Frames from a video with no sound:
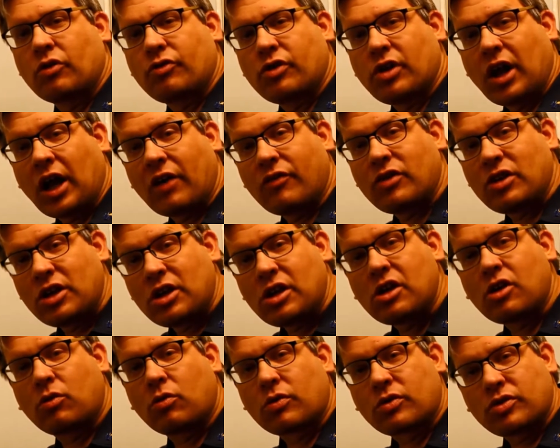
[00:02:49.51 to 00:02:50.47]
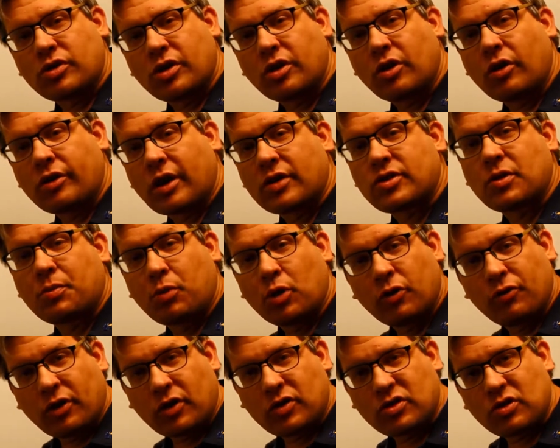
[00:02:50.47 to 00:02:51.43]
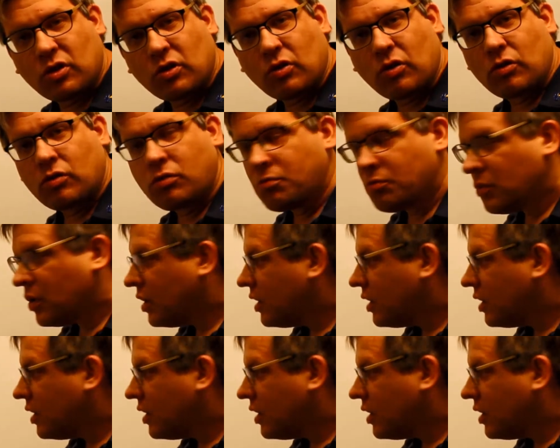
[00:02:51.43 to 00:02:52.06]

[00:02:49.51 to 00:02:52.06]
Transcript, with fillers: If you have E equals 0, that's a perfect circle,